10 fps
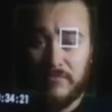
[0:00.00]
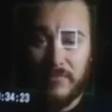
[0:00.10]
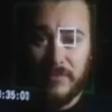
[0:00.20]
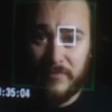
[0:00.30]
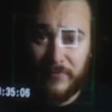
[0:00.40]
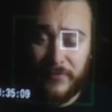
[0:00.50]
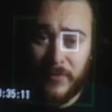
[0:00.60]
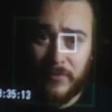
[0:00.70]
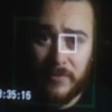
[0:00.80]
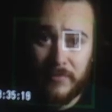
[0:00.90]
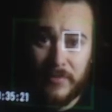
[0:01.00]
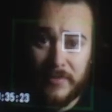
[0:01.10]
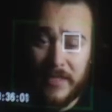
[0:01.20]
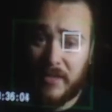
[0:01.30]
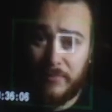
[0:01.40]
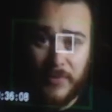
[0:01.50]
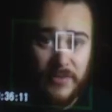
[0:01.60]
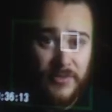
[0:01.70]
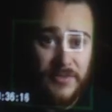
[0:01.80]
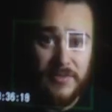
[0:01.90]
In taking
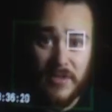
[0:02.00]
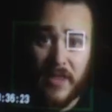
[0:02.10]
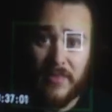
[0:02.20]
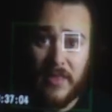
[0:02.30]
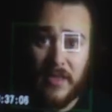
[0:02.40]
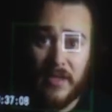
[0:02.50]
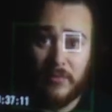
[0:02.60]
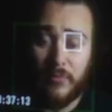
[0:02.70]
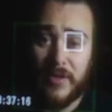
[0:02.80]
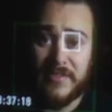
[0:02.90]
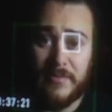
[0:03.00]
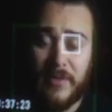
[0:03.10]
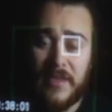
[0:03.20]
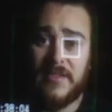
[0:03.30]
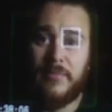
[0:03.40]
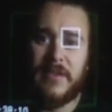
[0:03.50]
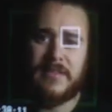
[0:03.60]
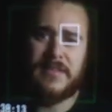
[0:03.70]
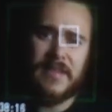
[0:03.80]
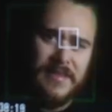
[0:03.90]
pictures, I think it works amazing, because
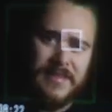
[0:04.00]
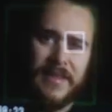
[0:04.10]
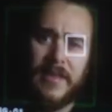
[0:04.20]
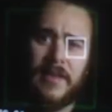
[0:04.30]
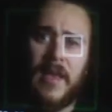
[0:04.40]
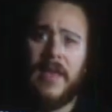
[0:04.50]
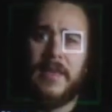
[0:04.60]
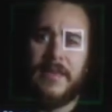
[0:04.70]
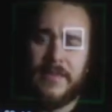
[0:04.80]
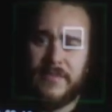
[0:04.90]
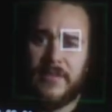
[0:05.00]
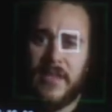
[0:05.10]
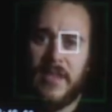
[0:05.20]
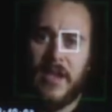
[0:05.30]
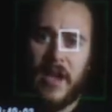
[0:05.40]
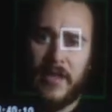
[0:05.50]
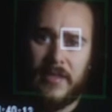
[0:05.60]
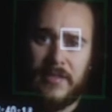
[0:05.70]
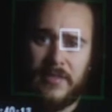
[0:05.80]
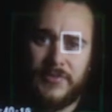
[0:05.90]
as I said yesterday, I
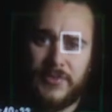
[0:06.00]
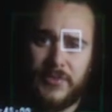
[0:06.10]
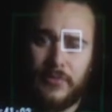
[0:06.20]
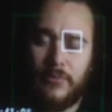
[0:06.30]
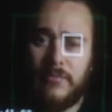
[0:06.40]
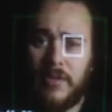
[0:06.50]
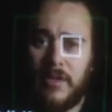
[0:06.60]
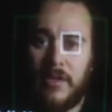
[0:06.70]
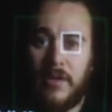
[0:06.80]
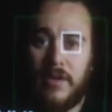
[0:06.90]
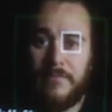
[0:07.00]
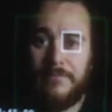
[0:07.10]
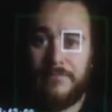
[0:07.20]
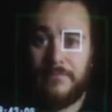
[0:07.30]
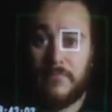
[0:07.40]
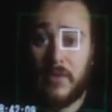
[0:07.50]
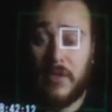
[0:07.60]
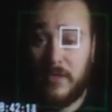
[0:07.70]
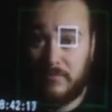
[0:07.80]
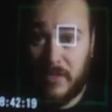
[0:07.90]
did a shoot
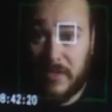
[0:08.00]
in